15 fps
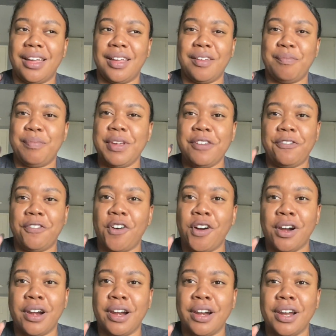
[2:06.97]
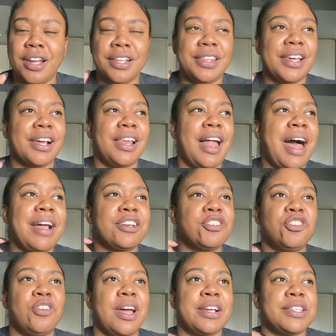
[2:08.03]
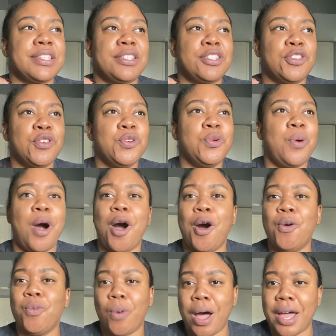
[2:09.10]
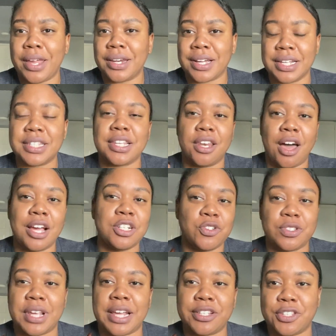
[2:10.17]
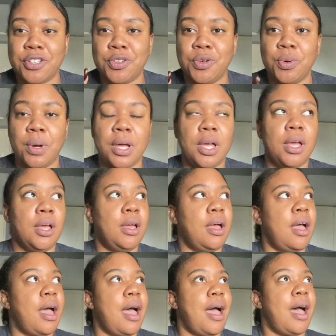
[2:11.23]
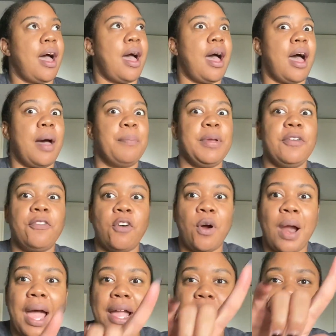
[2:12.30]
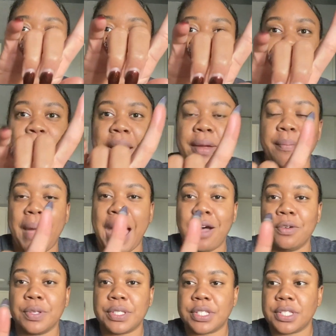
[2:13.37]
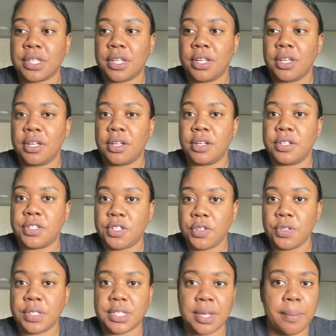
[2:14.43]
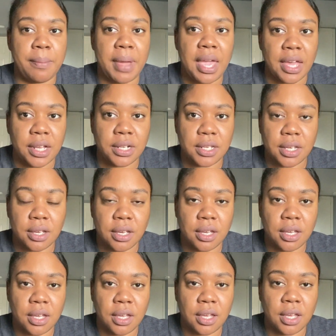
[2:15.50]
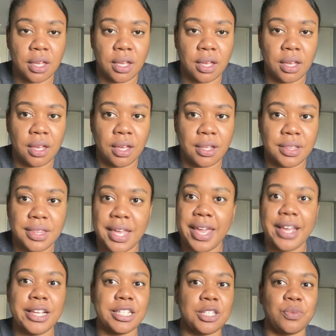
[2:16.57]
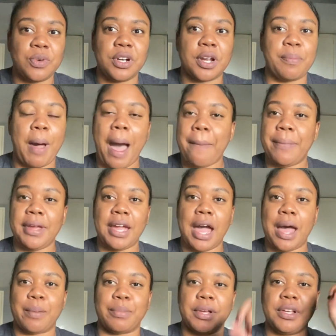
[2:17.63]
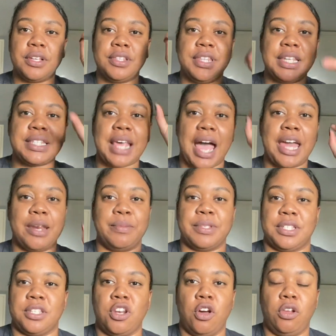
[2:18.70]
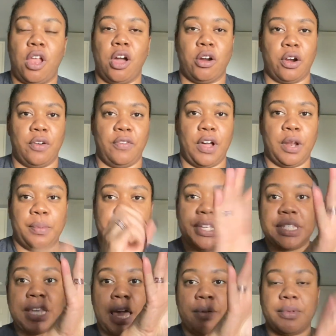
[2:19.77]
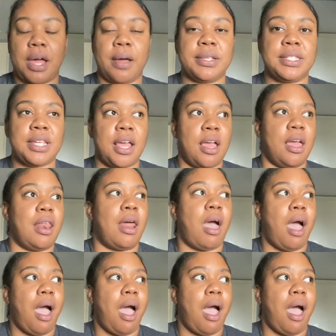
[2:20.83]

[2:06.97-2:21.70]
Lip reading: before the clock struck 2:01, because the launch was at 2, before I can move my mouse to submit, things were popping up. This item is no longer available. This item, I said,